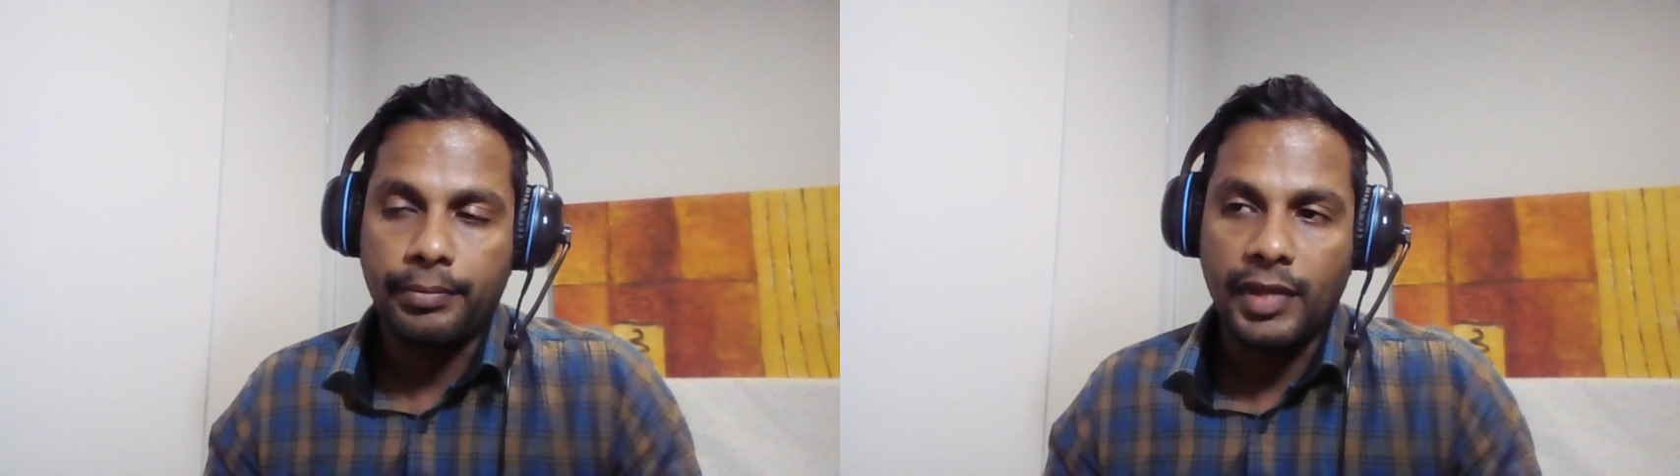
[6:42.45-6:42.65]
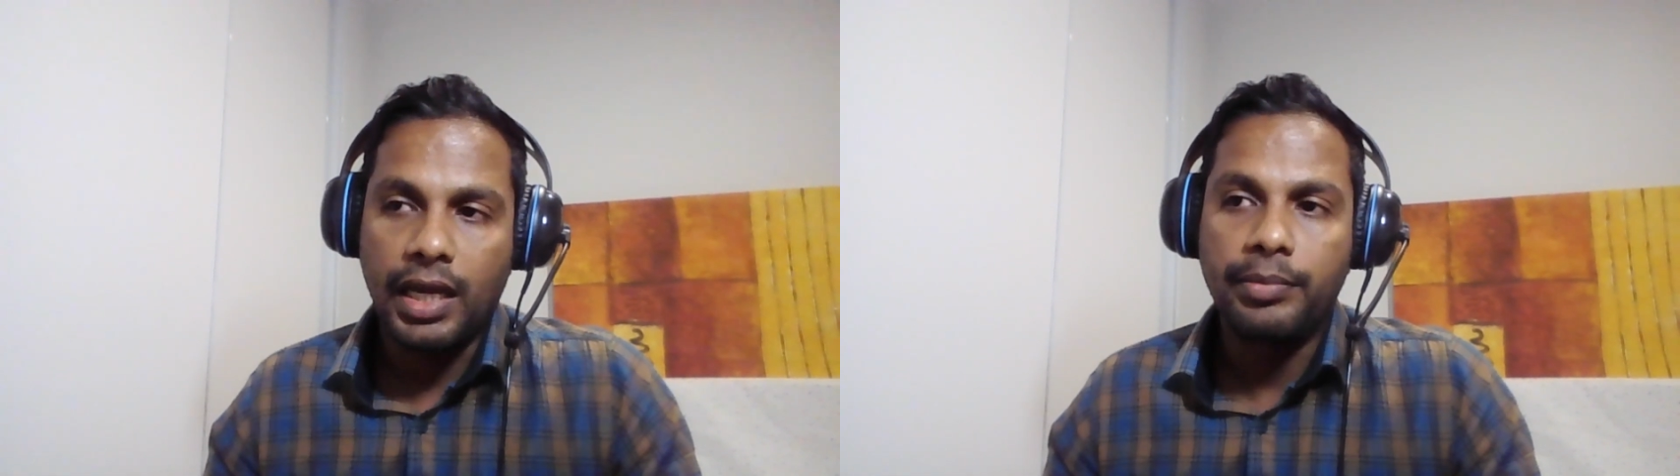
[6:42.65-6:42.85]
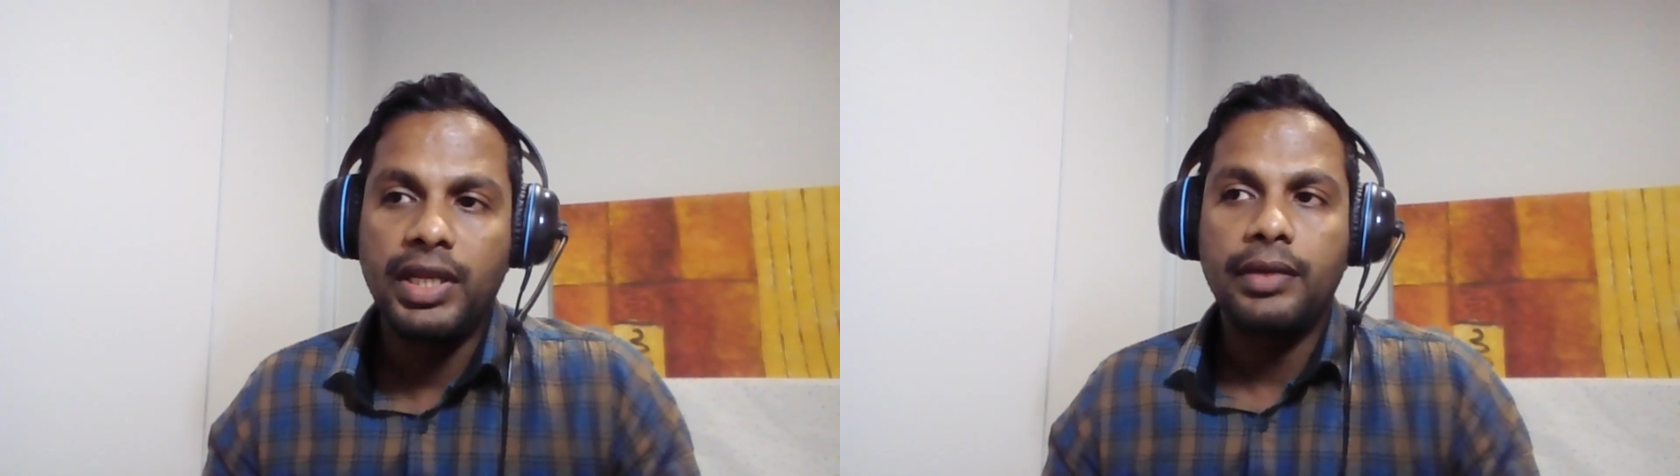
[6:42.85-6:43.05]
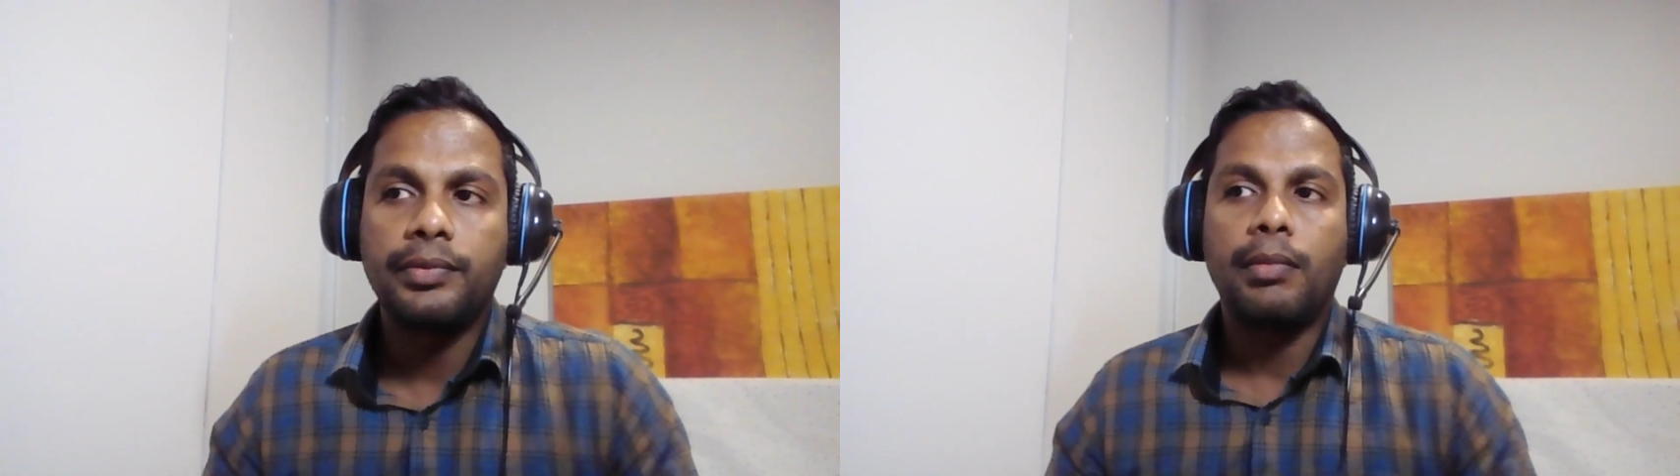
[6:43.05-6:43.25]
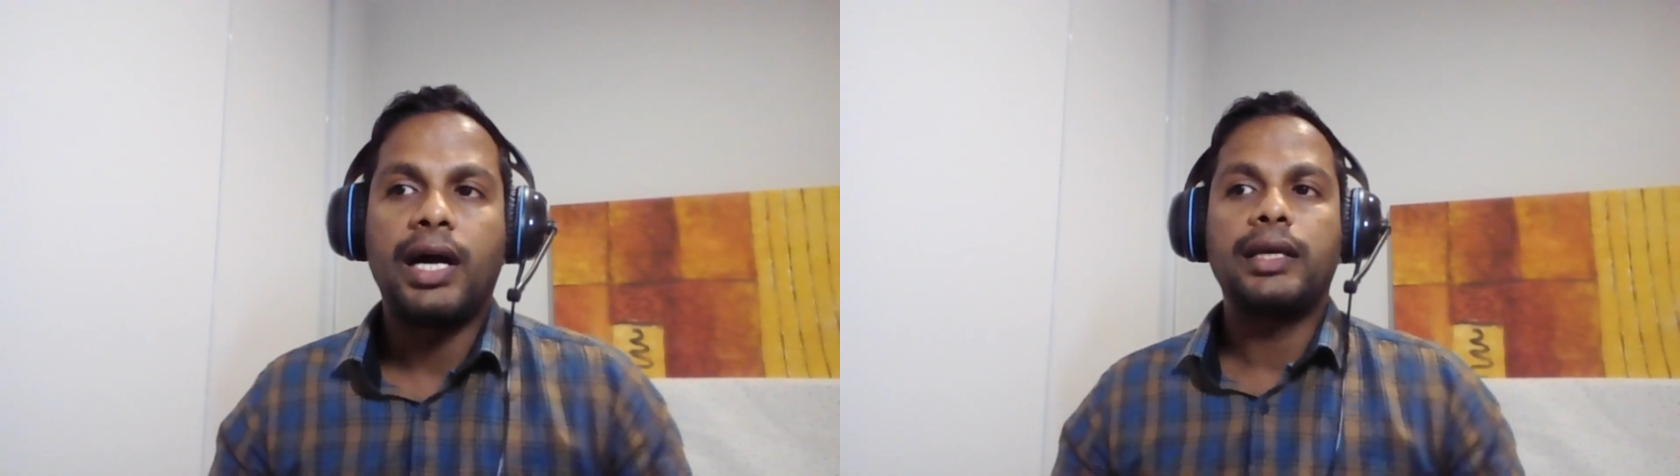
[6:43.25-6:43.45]
I believe
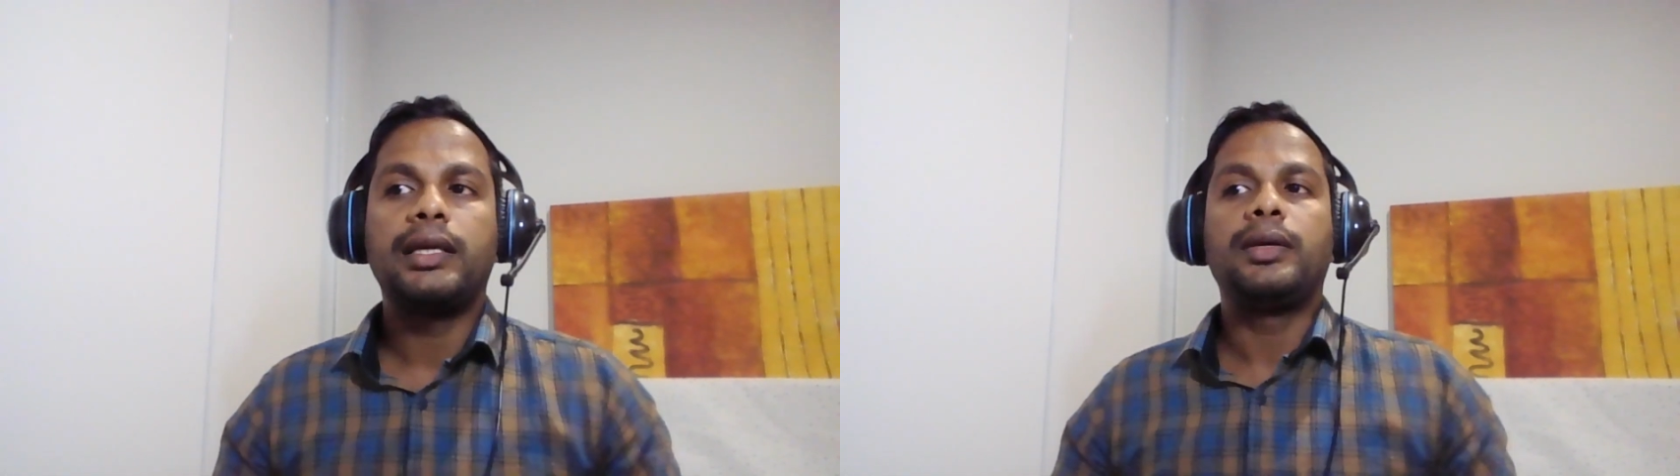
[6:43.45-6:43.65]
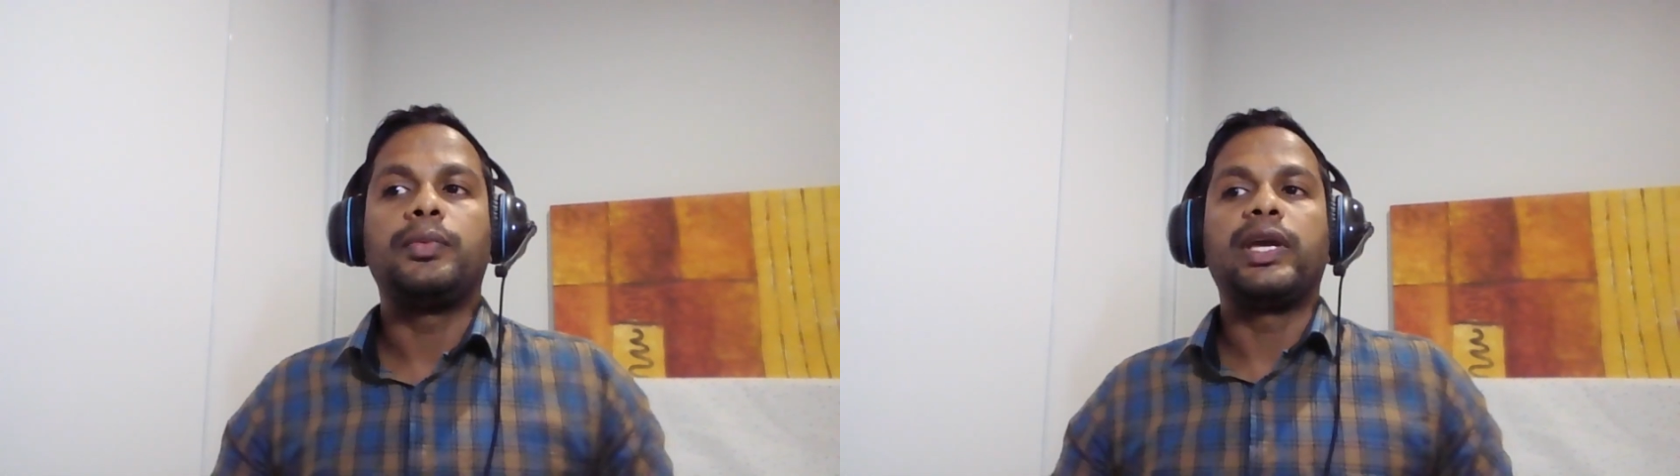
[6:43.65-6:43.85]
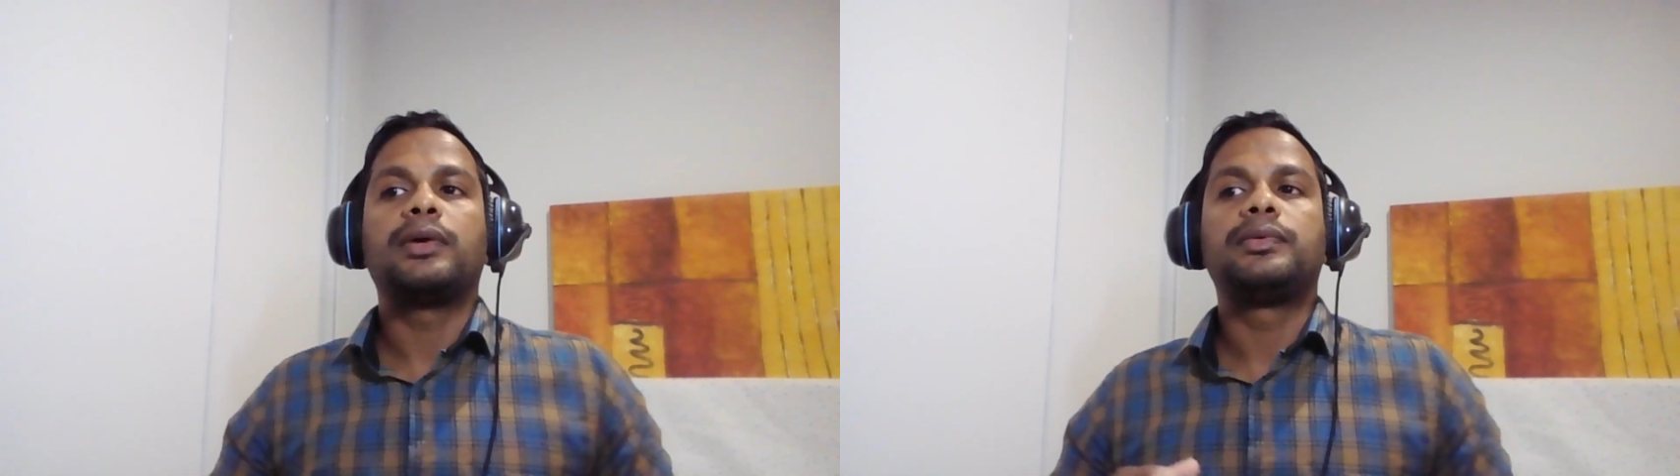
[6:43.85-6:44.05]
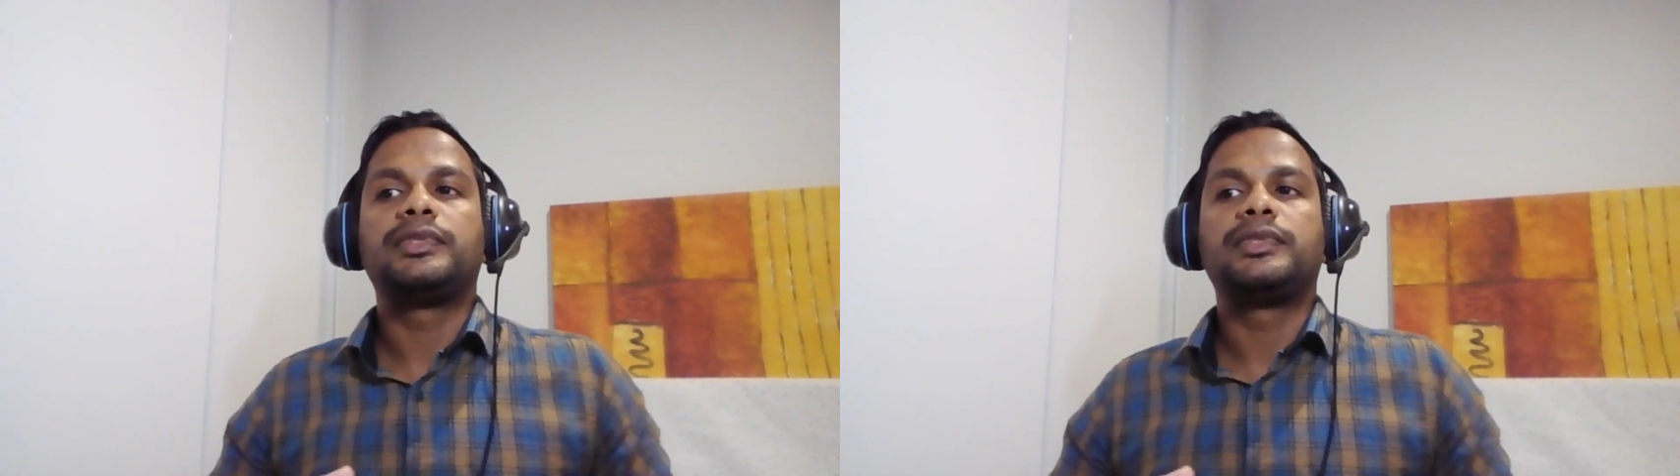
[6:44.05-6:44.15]
my way of